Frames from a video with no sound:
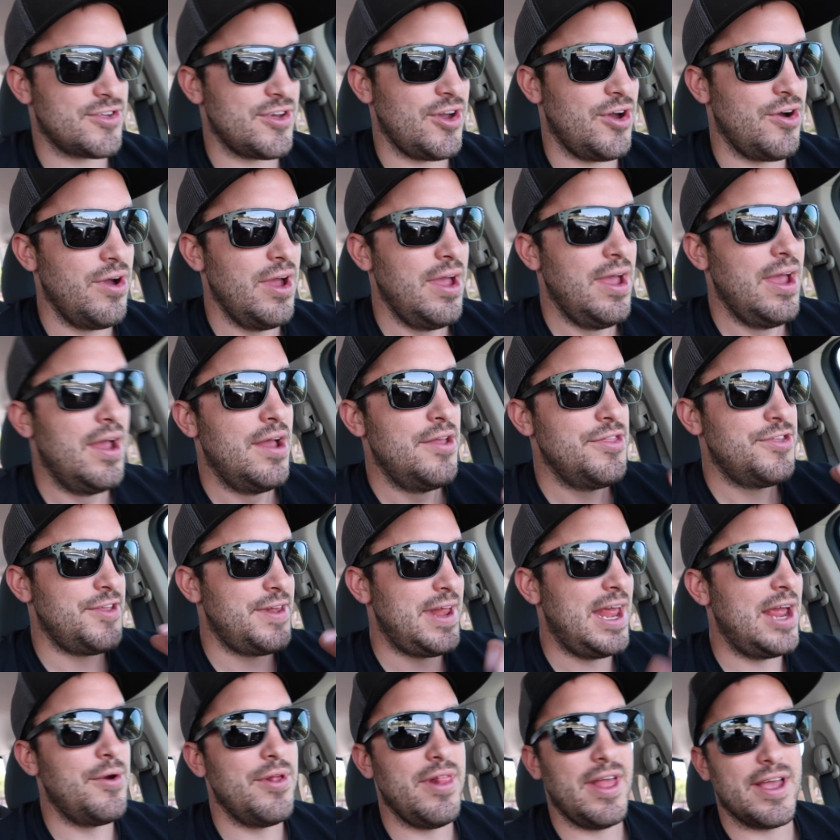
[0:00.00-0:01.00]
So
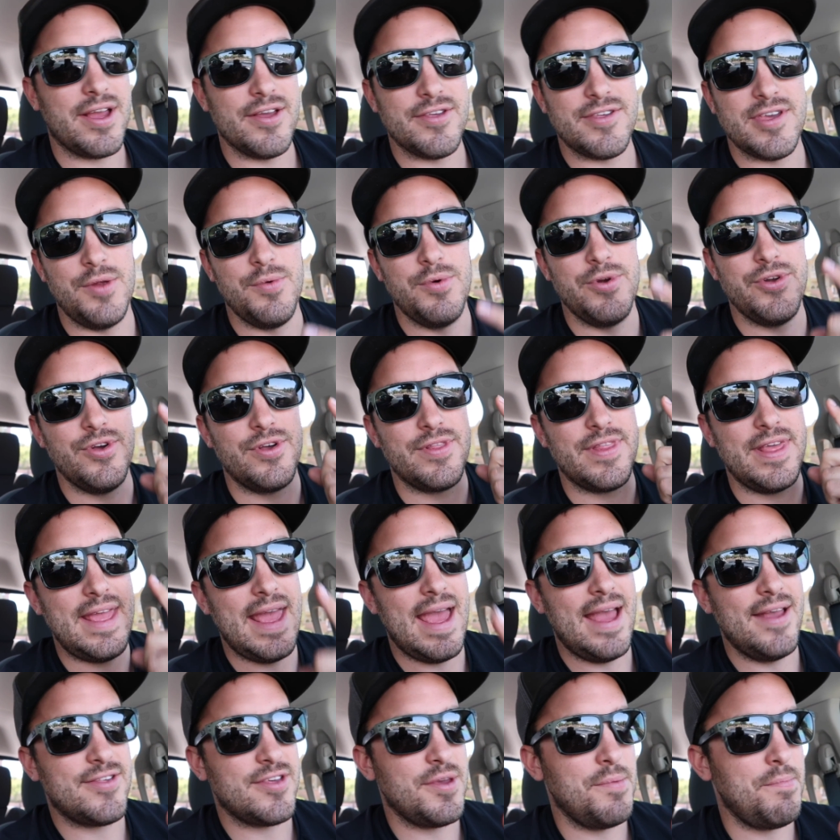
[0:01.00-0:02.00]
today, like I said, we're doing
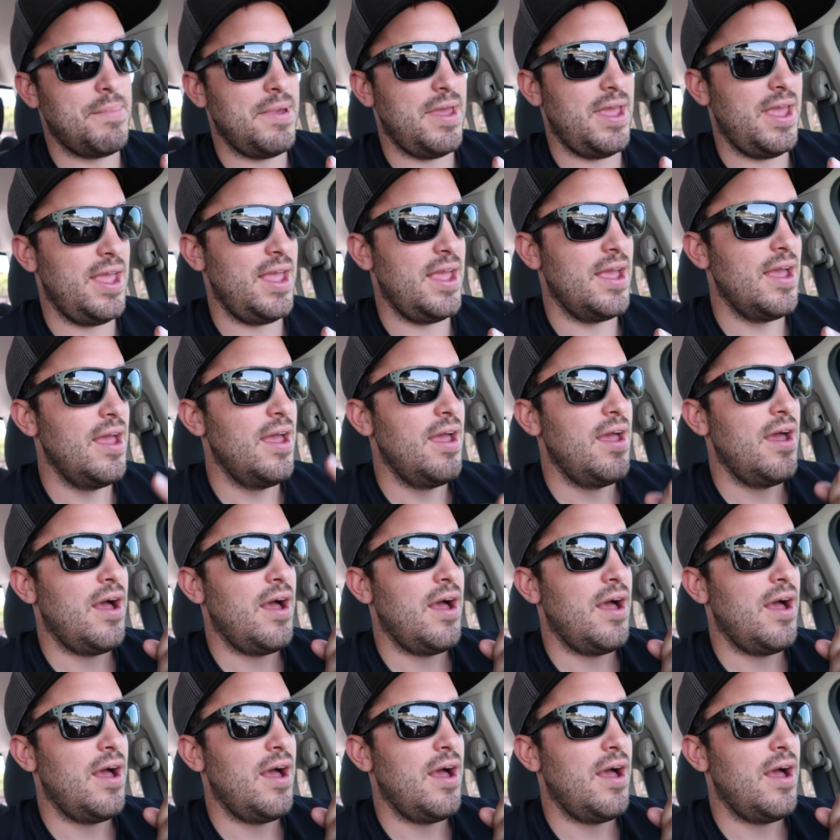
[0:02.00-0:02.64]
the S&B